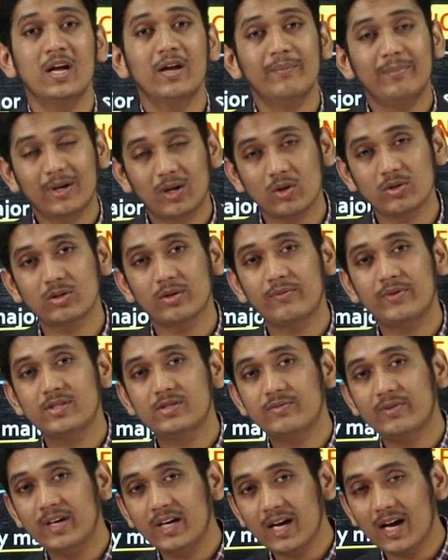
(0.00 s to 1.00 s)
Because of its
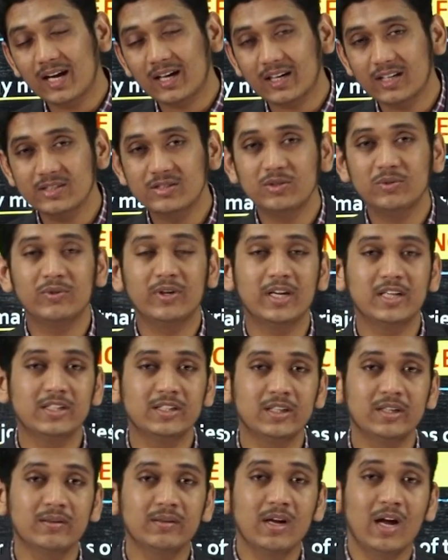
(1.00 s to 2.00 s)
very aggressive
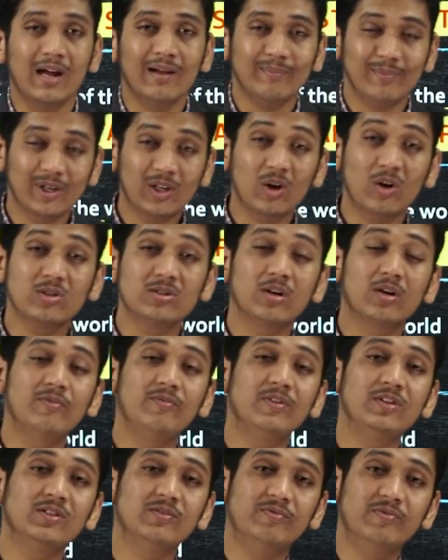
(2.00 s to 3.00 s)
nature, because
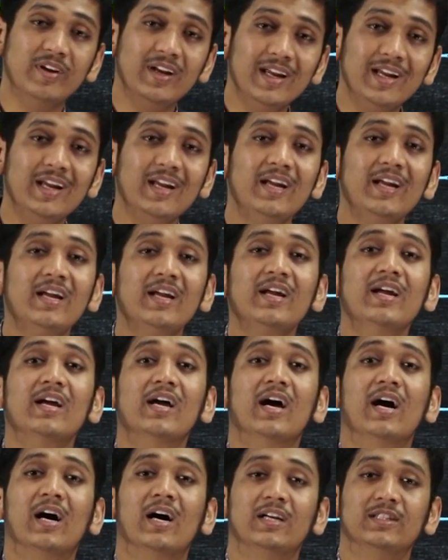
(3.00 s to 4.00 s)
of its very
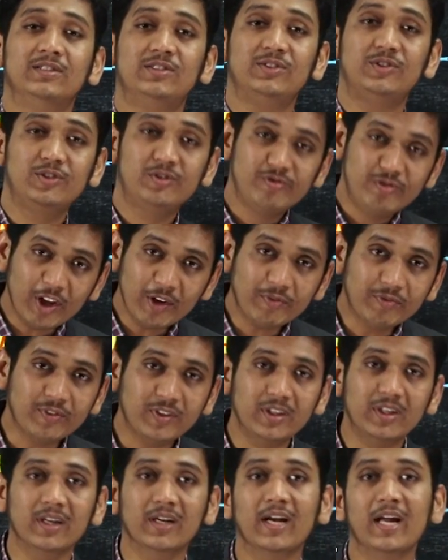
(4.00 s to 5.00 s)

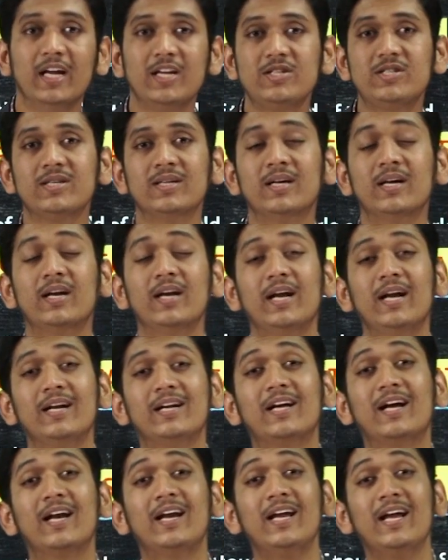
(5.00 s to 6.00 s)
swift nature
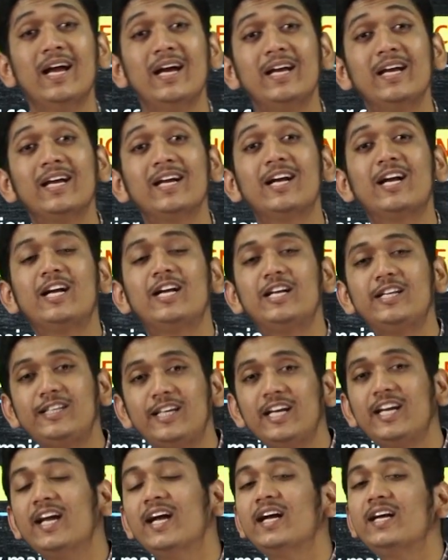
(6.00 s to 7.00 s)
in creating
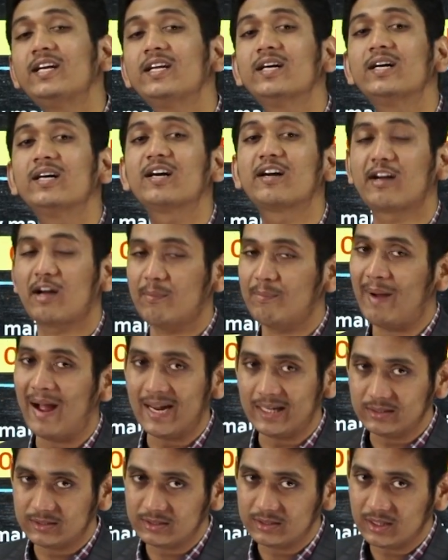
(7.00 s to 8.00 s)
theater
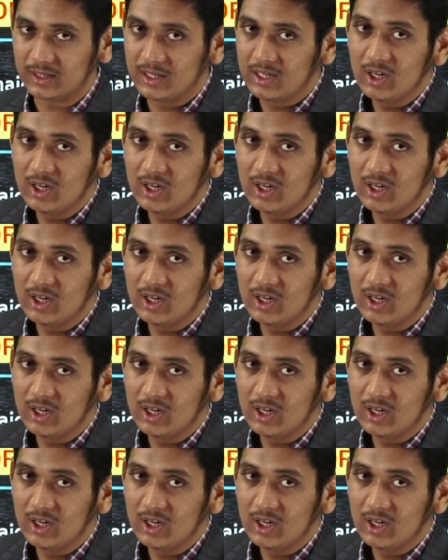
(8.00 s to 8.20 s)
commands.